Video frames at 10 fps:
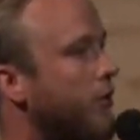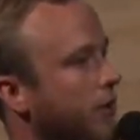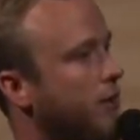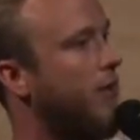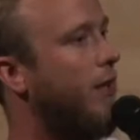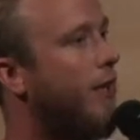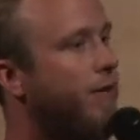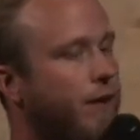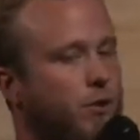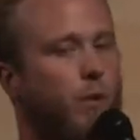us to
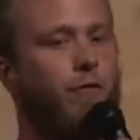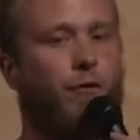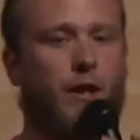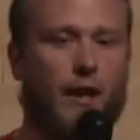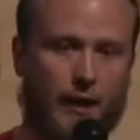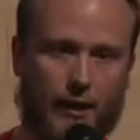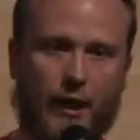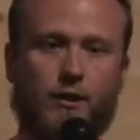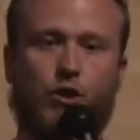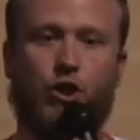live is we forget,
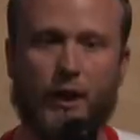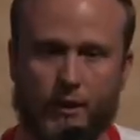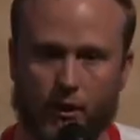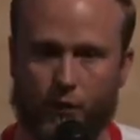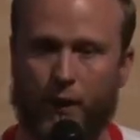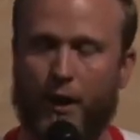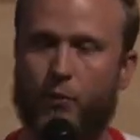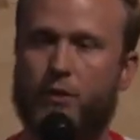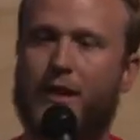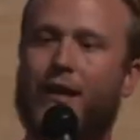as Jesus
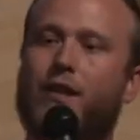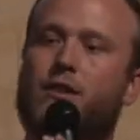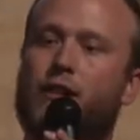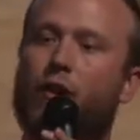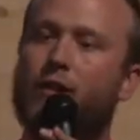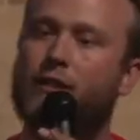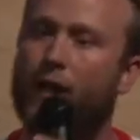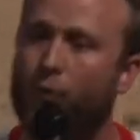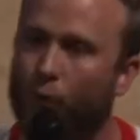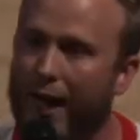followers, there is
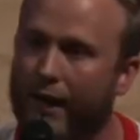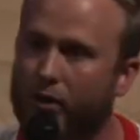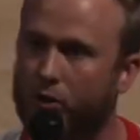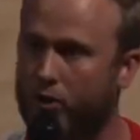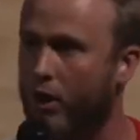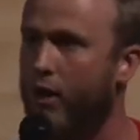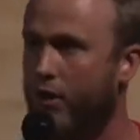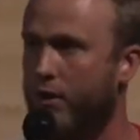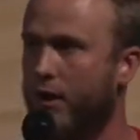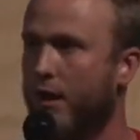a radical
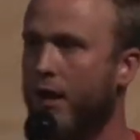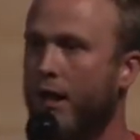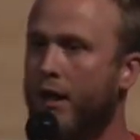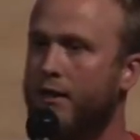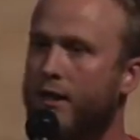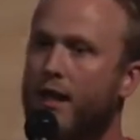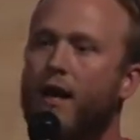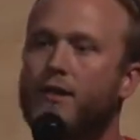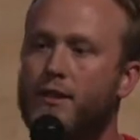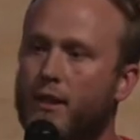call to
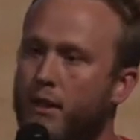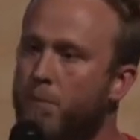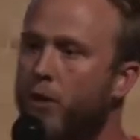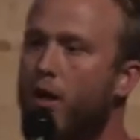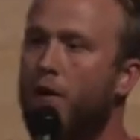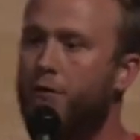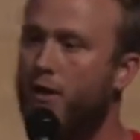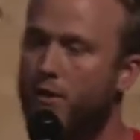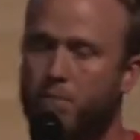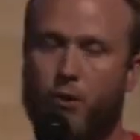constantly put off
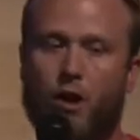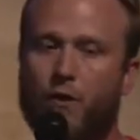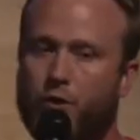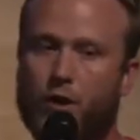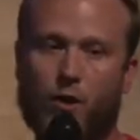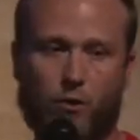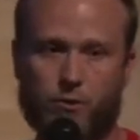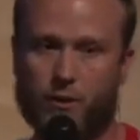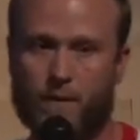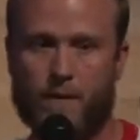the
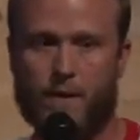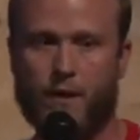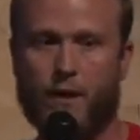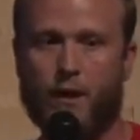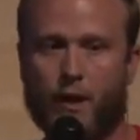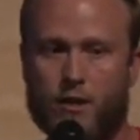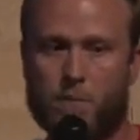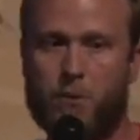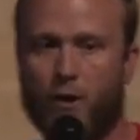old and to put